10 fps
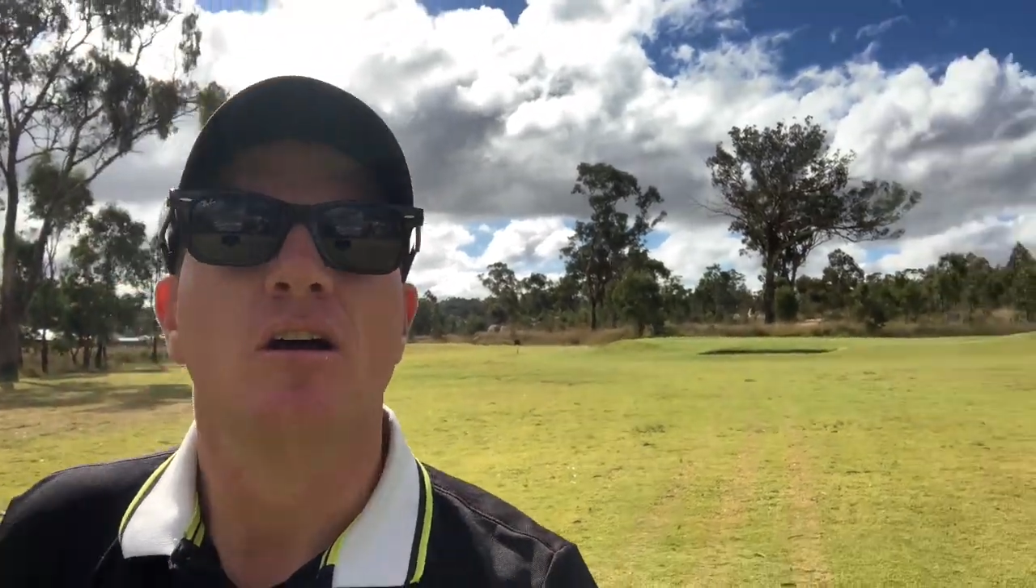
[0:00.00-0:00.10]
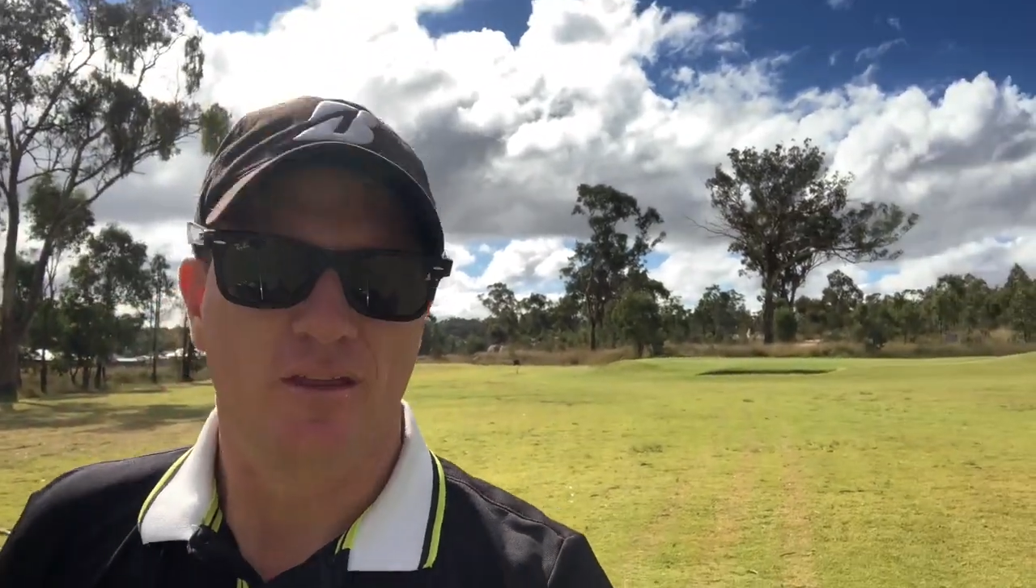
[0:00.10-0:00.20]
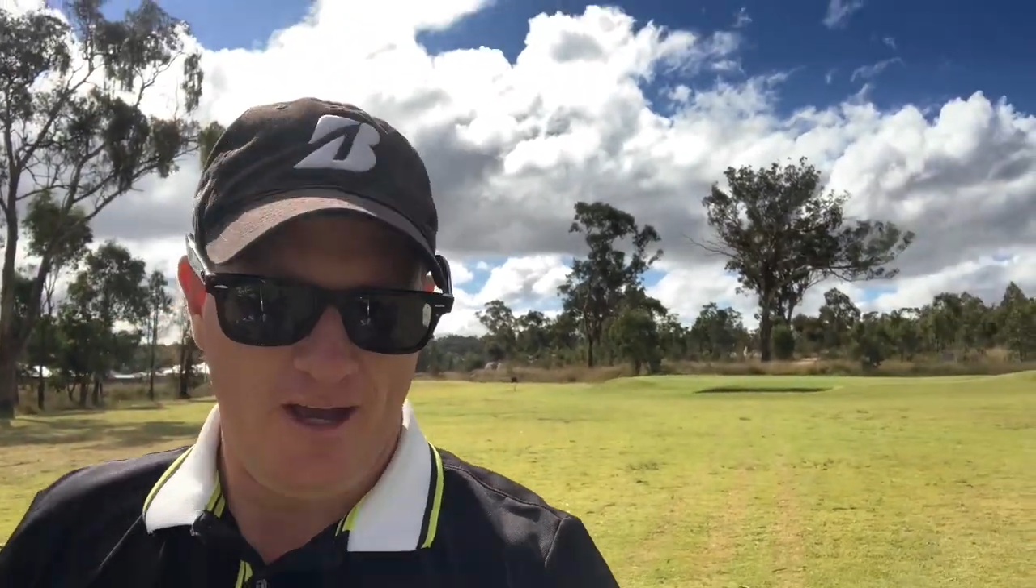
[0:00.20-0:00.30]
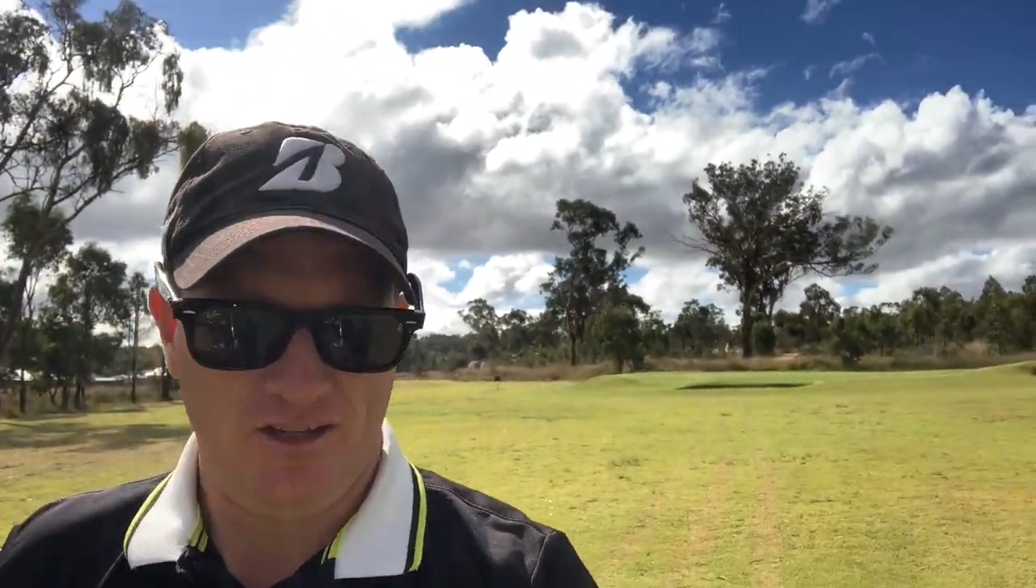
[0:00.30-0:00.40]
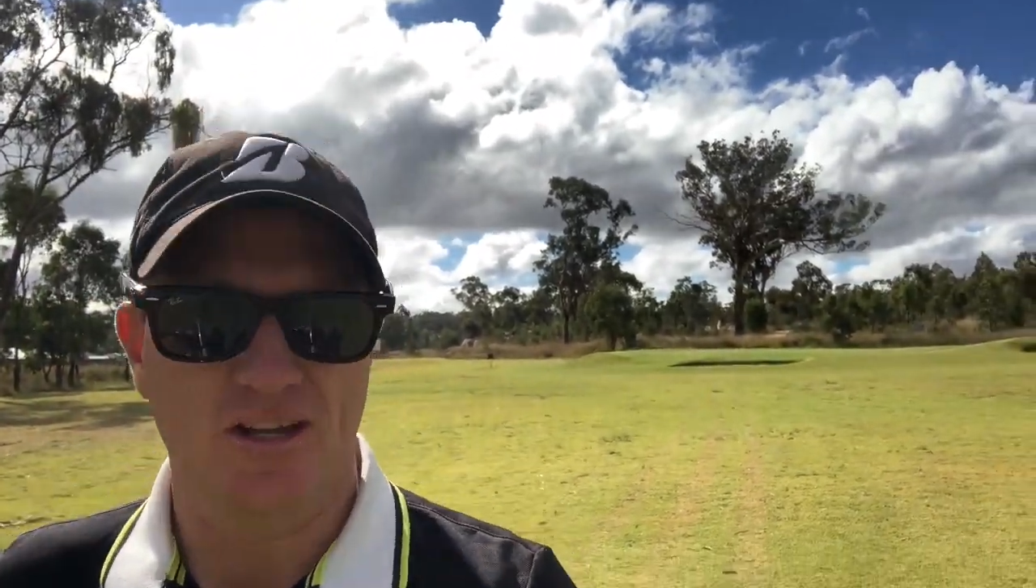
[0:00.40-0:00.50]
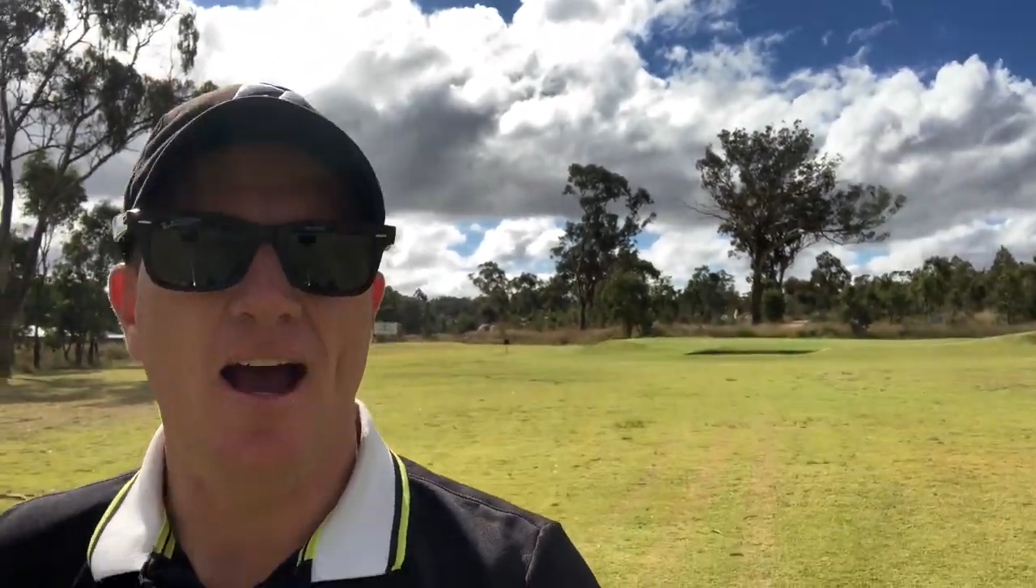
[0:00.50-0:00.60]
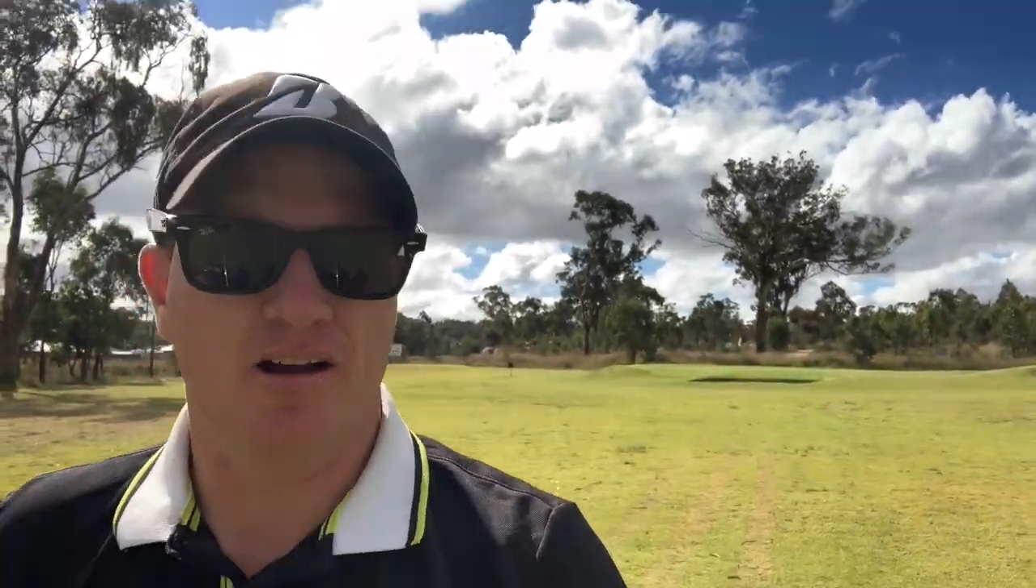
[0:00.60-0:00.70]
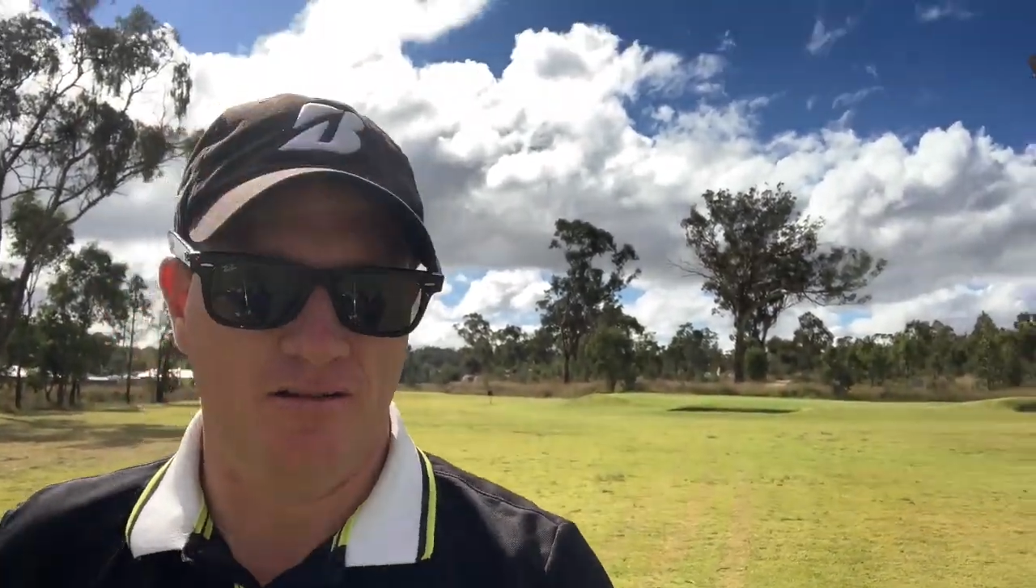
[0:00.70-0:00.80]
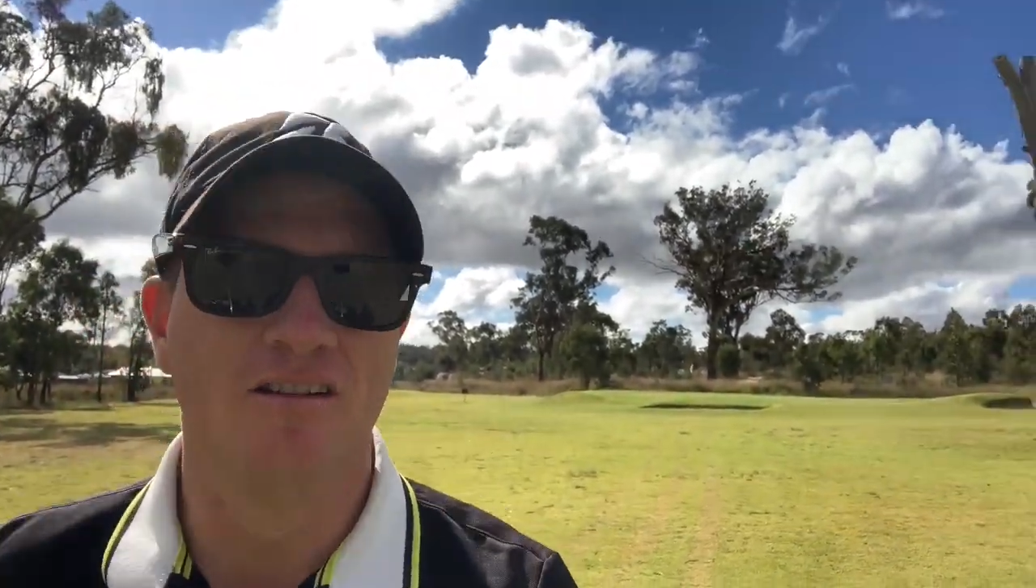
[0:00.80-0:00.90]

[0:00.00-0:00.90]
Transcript: That's now